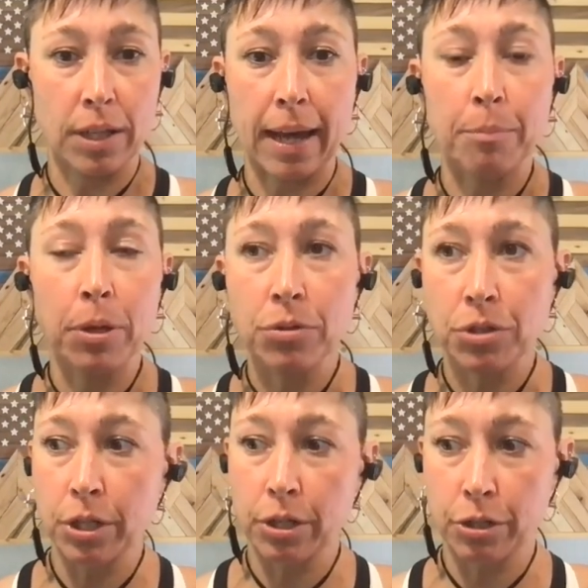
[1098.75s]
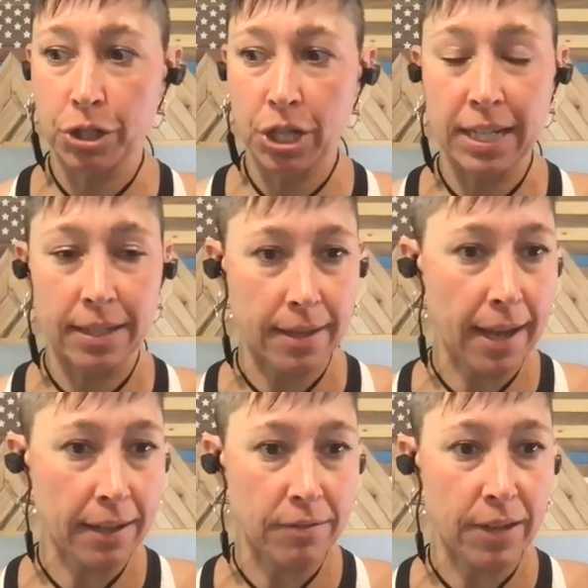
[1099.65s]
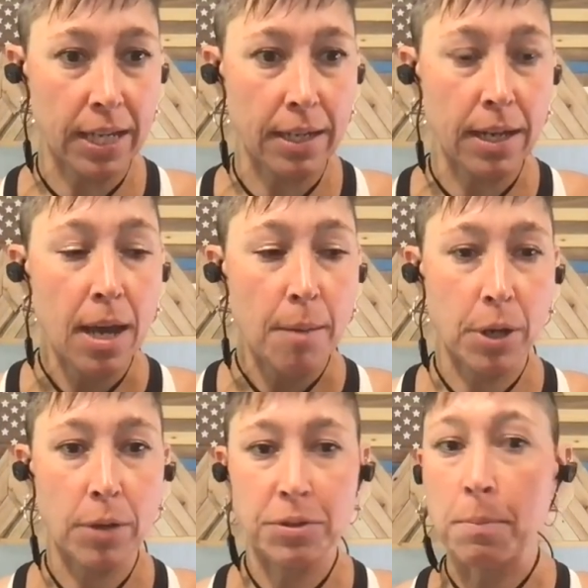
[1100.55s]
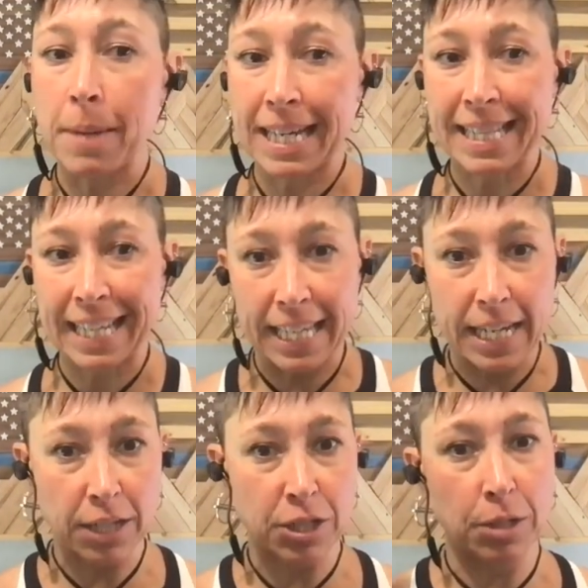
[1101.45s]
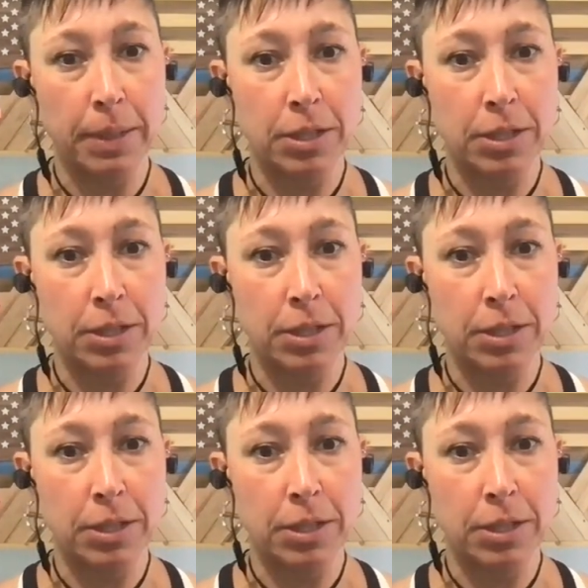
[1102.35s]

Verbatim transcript: that that posterior chain is activated, but also making the connection